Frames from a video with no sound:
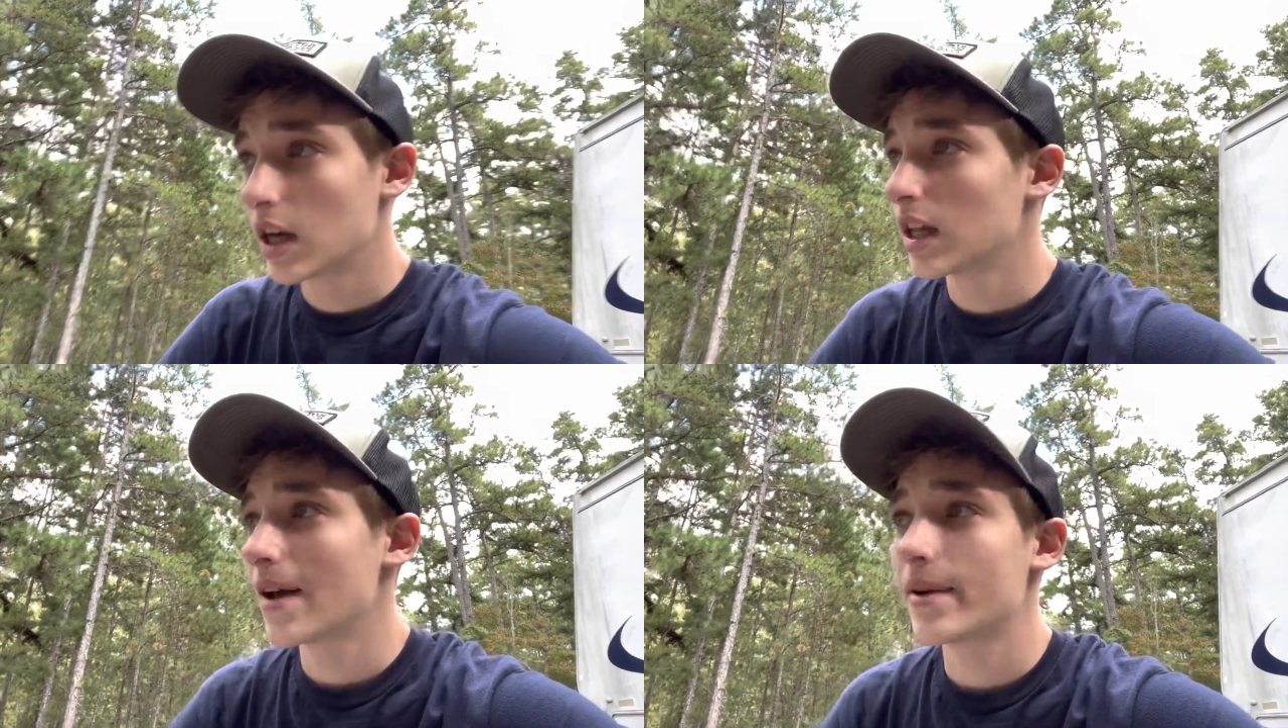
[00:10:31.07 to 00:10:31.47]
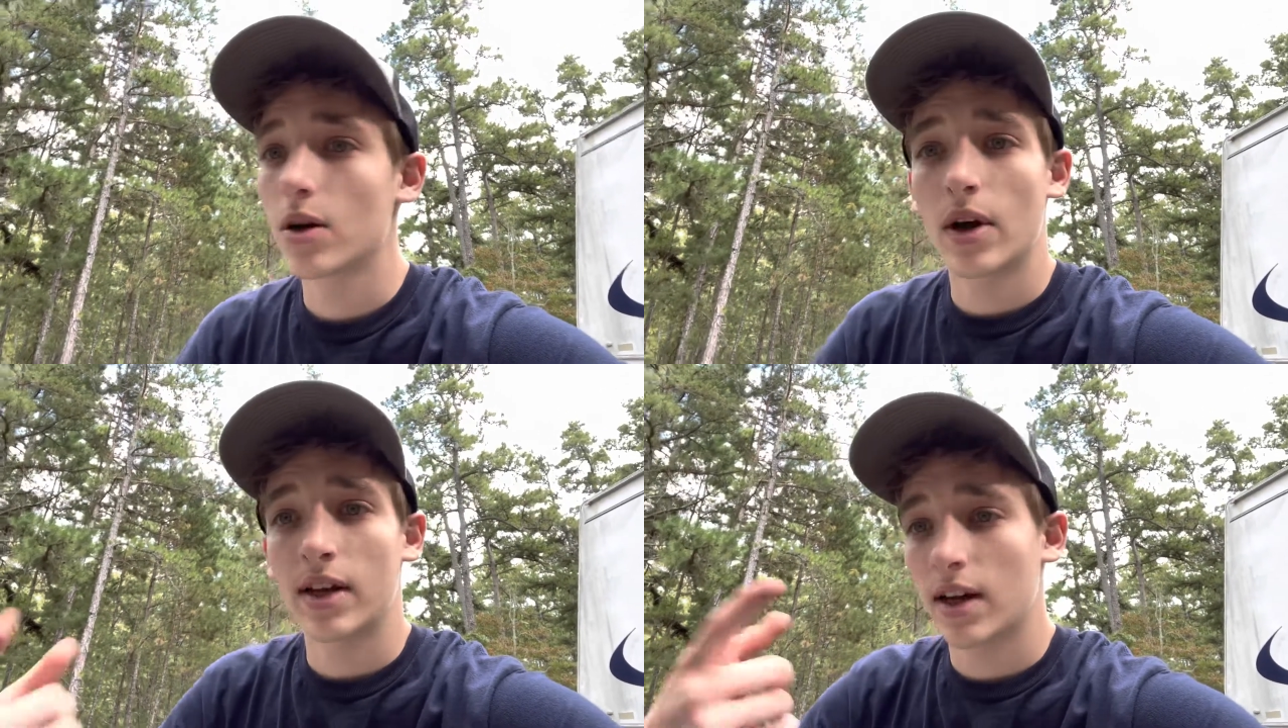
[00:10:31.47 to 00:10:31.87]
Let me know
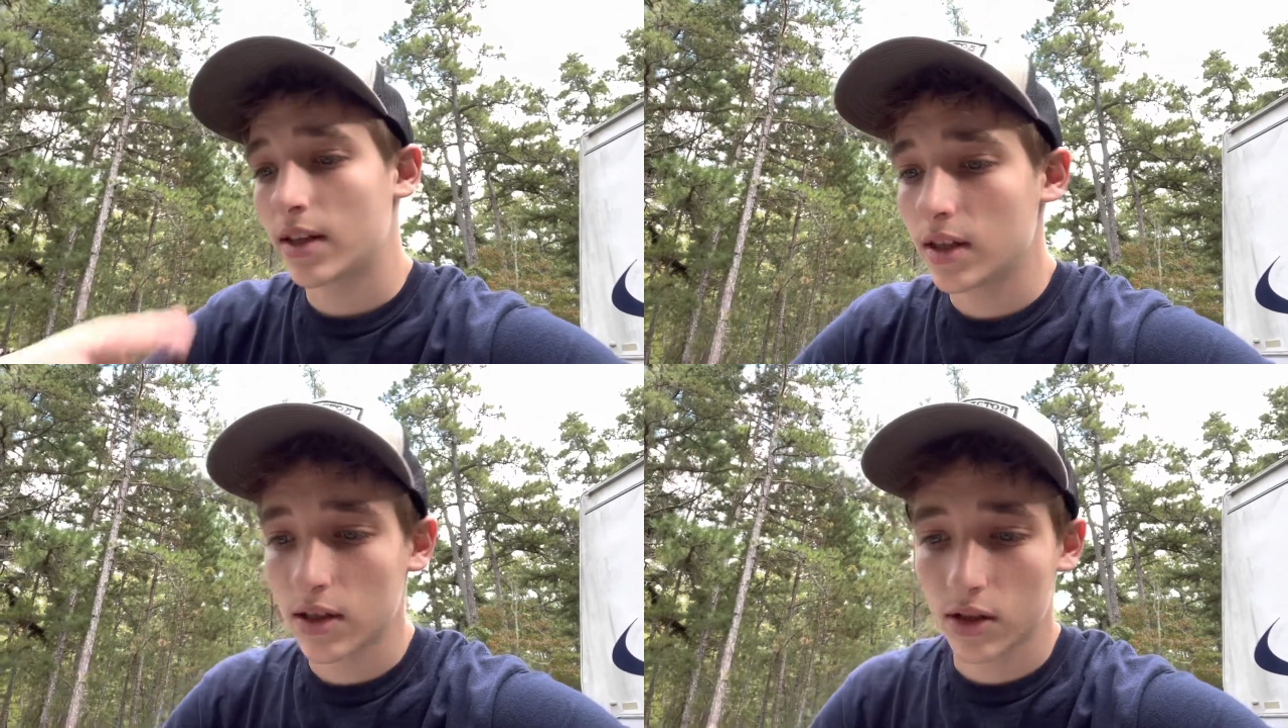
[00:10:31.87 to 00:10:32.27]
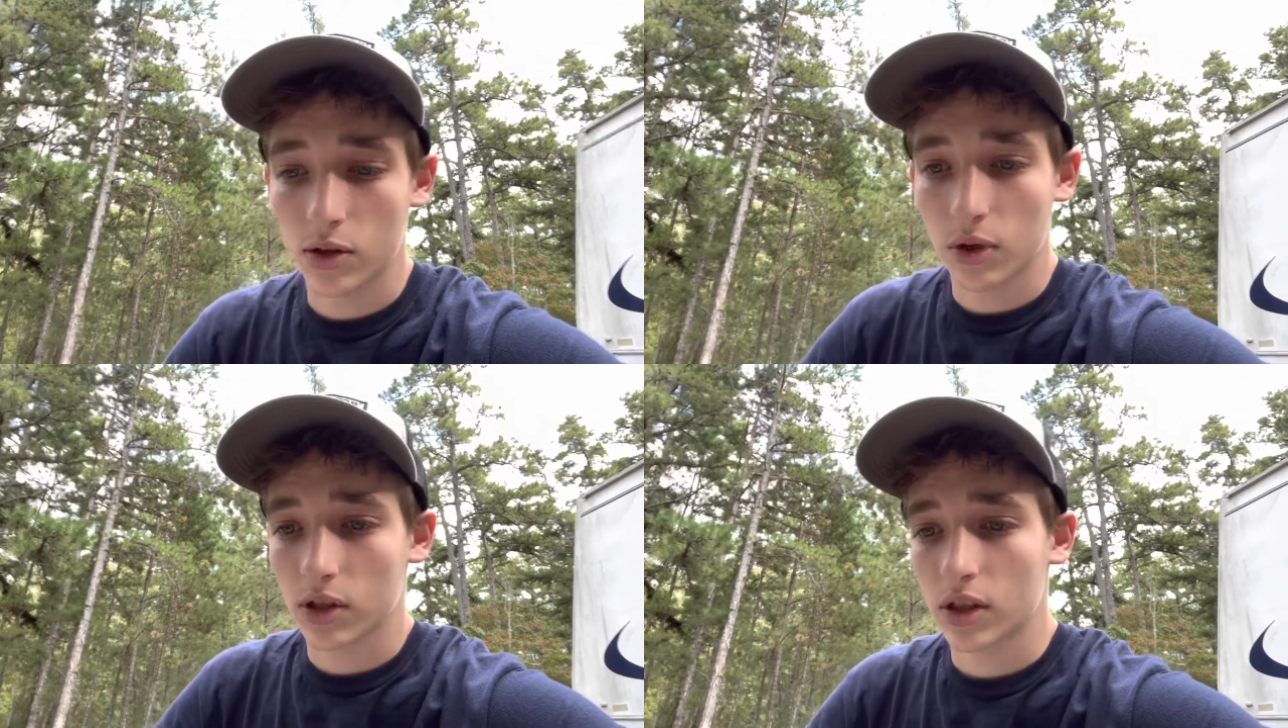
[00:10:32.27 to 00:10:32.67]
any ideas you
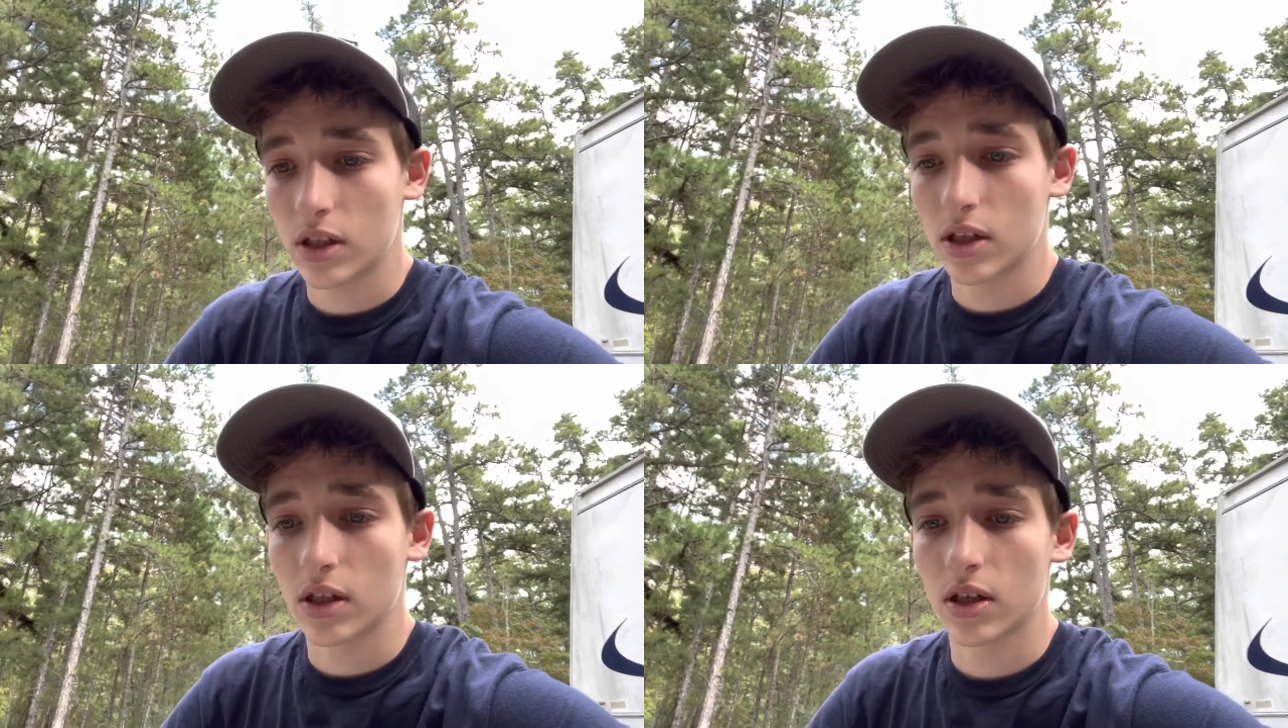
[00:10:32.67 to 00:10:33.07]
want to see.